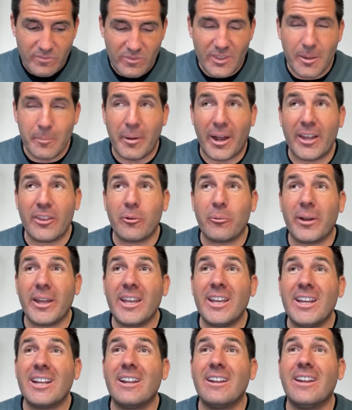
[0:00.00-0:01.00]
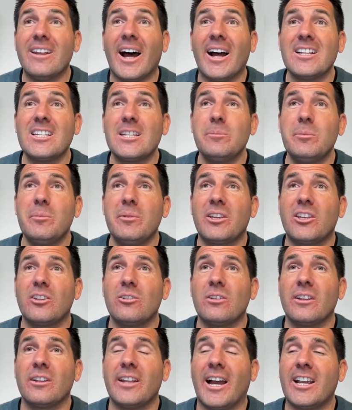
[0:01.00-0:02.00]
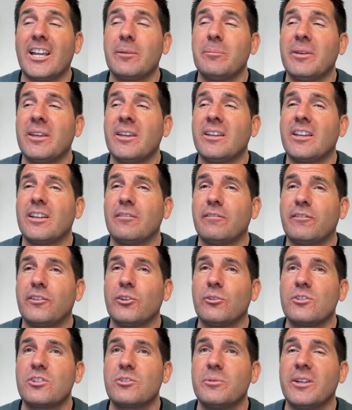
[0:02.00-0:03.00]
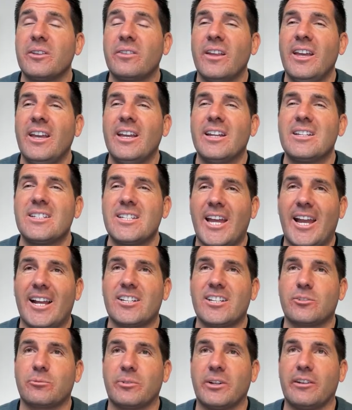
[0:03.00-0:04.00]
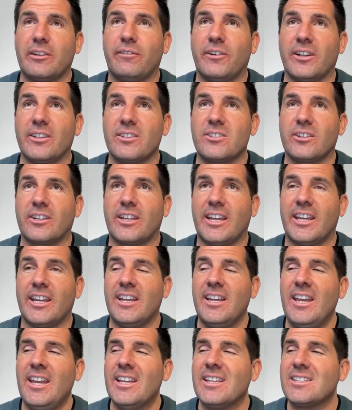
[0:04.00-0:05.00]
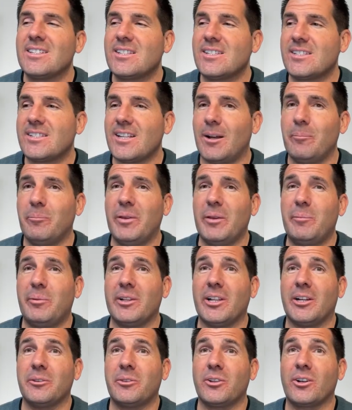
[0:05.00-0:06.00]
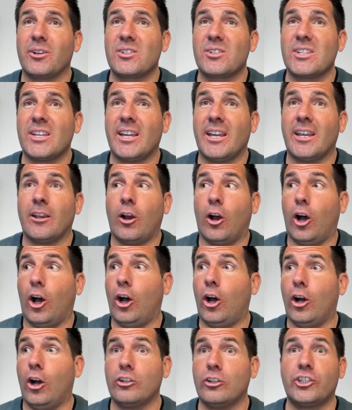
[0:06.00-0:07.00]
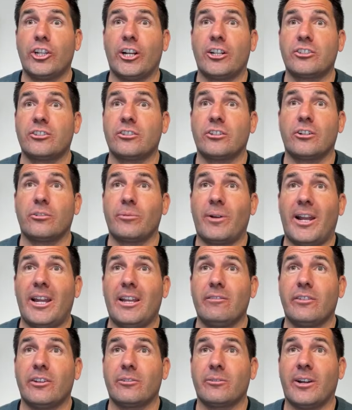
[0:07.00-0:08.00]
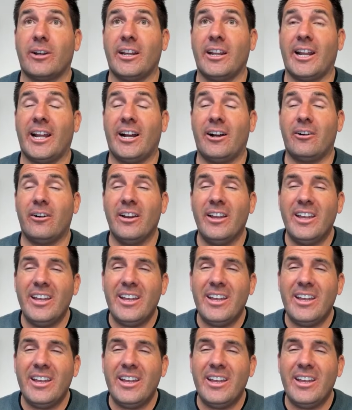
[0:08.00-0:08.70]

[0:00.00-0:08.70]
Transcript: By the way, not to be not to be confused with tax refunds, okay? Some people out there are saying, oh, checks are arriving right now.